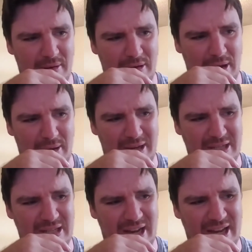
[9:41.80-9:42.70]
No,
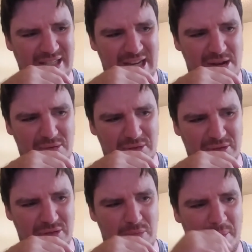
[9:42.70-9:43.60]
he's not as equal to
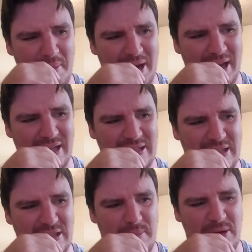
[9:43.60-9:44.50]
Superman as
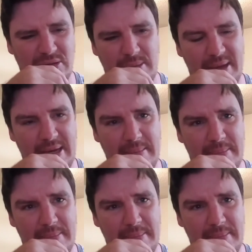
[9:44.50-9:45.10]
he's supposed to be.